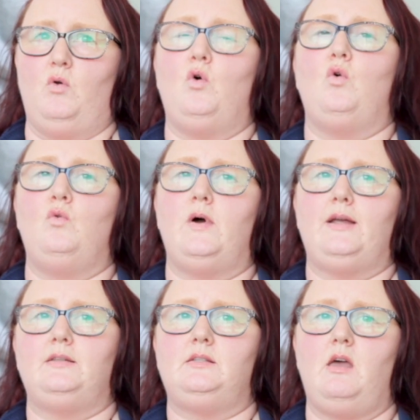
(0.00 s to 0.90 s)
Are
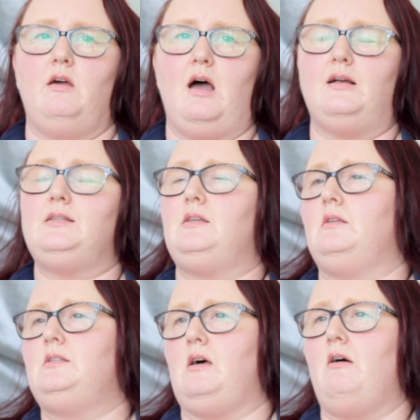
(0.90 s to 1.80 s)
always
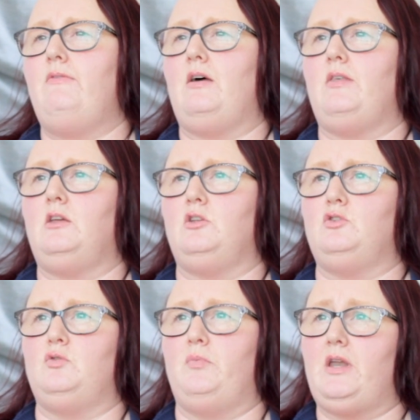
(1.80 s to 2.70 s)
asking staff how they can
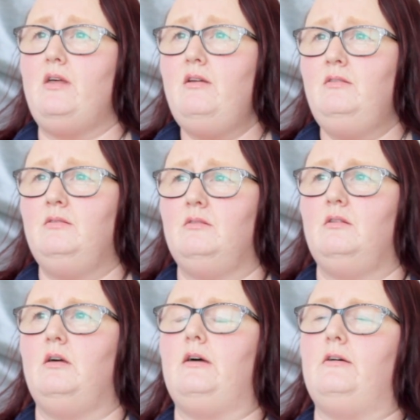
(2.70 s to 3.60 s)
do better.
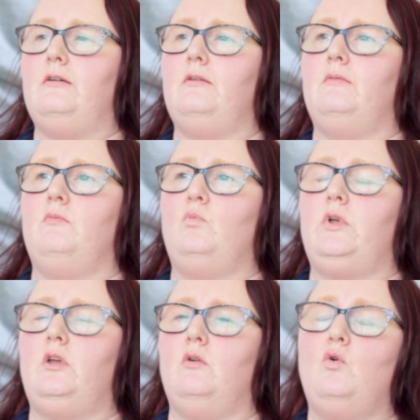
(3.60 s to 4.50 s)

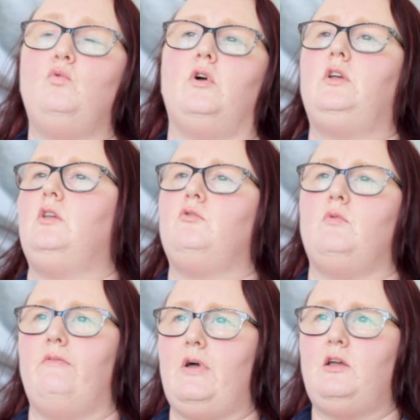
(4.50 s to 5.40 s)
We're all working
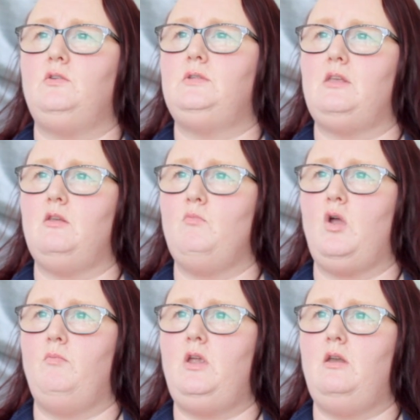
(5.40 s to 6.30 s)
through our values at the
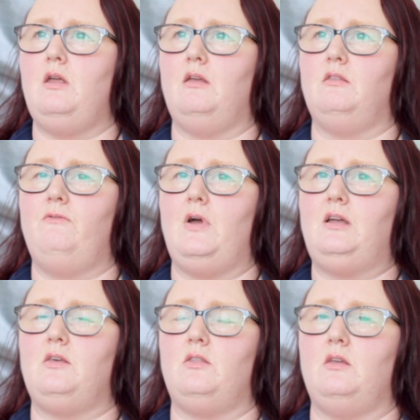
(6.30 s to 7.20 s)
moment, and the
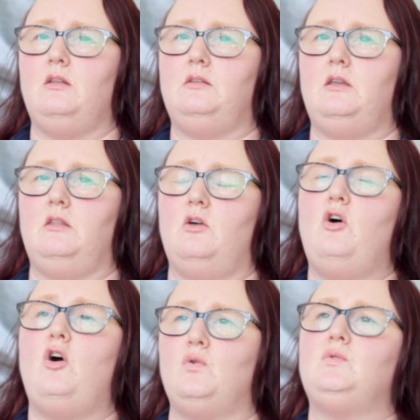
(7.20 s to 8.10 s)
fact that they're letting the
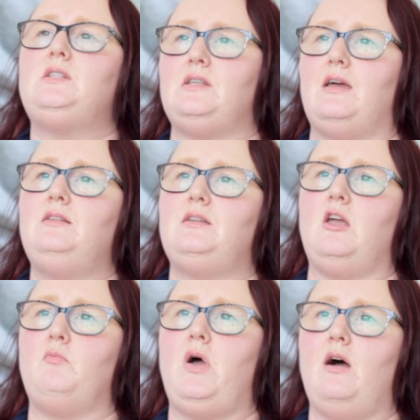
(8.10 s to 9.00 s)
whole state
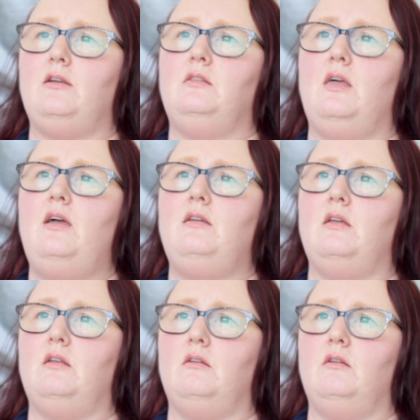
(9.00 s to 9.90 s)
take part in that
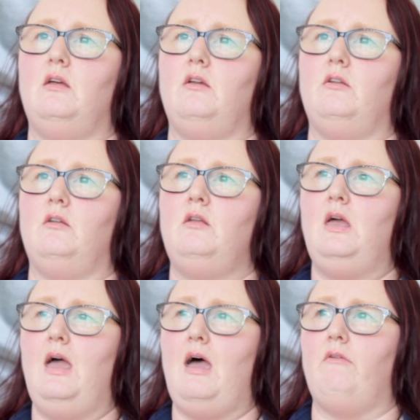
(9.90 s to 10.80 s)
and
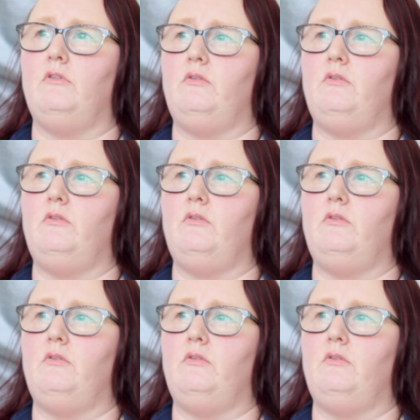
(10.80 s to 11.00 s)
have an